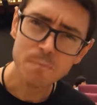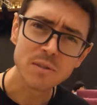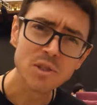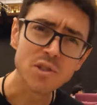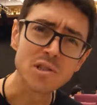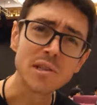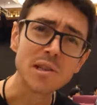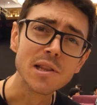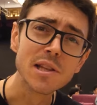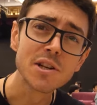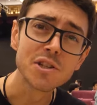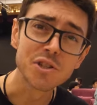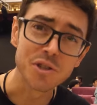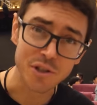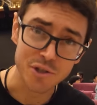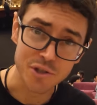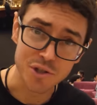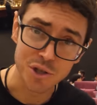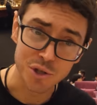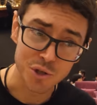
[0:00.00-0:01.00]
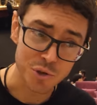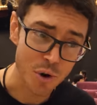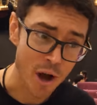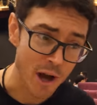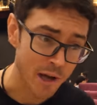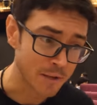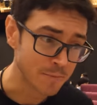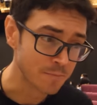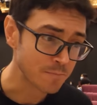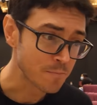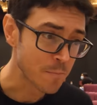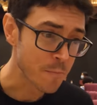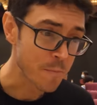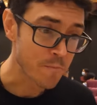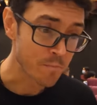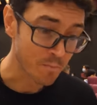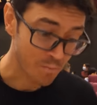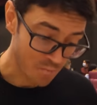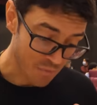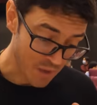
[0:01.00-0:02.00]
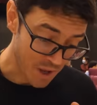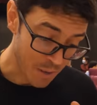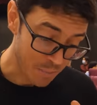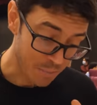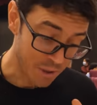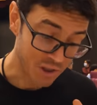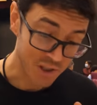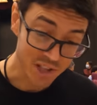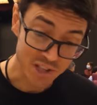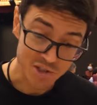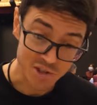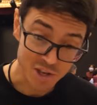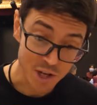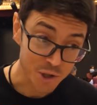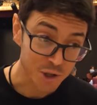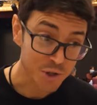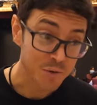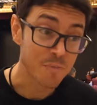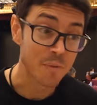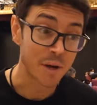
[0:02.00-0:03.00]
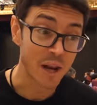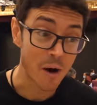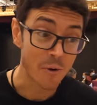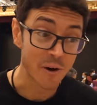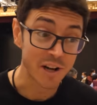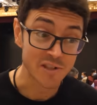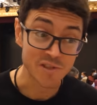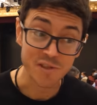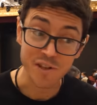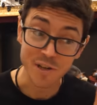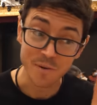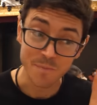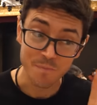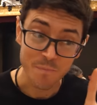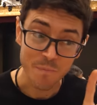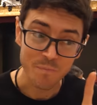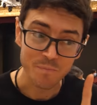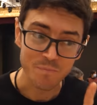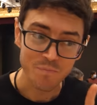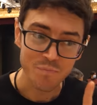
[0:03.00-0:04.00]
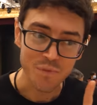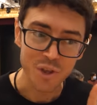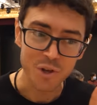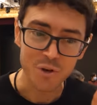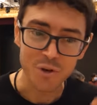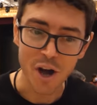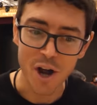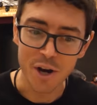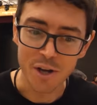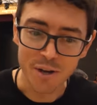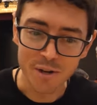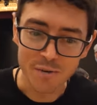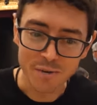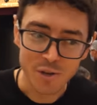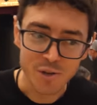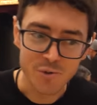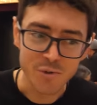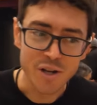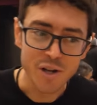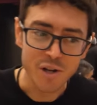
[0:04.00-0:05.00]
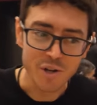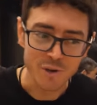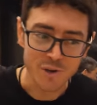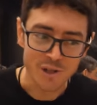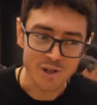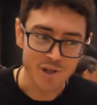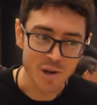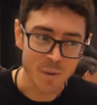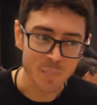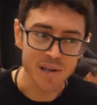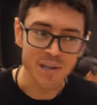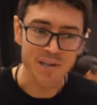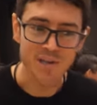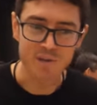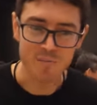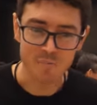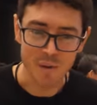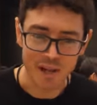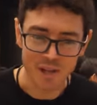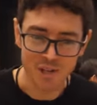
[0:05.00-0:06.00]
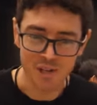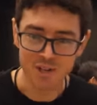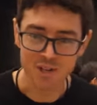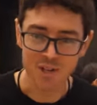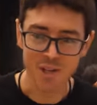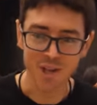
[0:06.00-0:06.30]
Delicious to try. But this dish, now I see, you gotta treat your stomach space